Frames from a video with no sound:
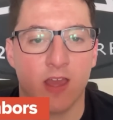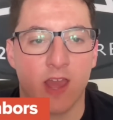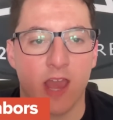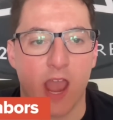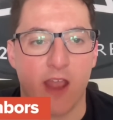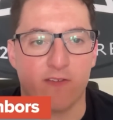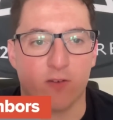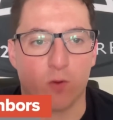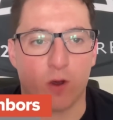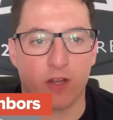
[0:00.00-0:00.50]

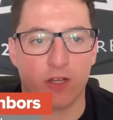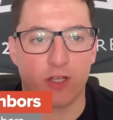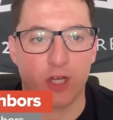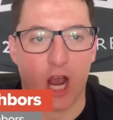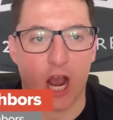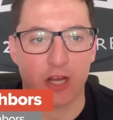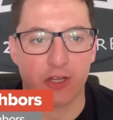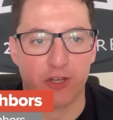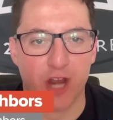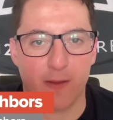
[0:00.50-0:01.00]
Everyone,
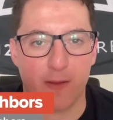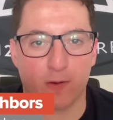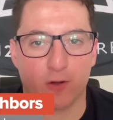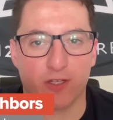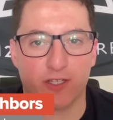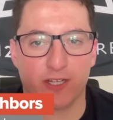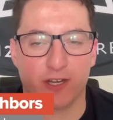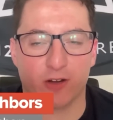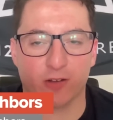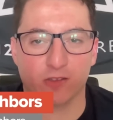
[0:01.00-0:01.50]
Josh Neighbors
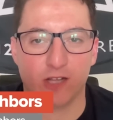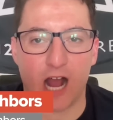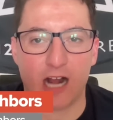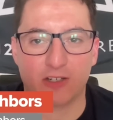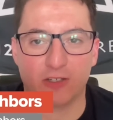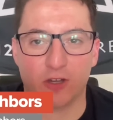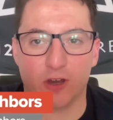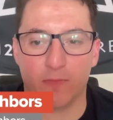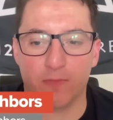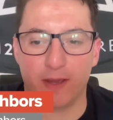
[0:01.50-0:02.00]
here,
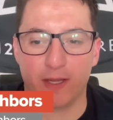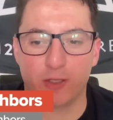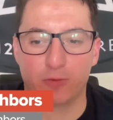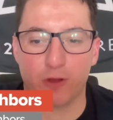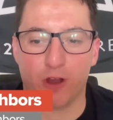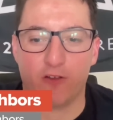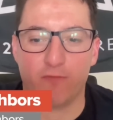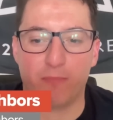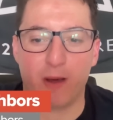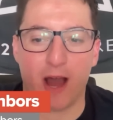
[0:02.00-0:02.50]
Locked On Big
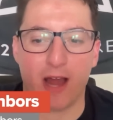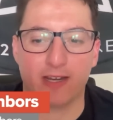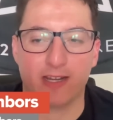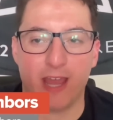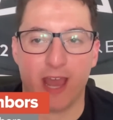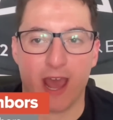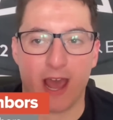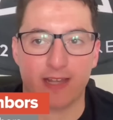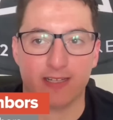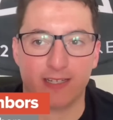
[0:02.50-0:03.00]
12
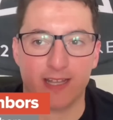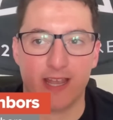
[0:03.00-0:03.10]
Podcast.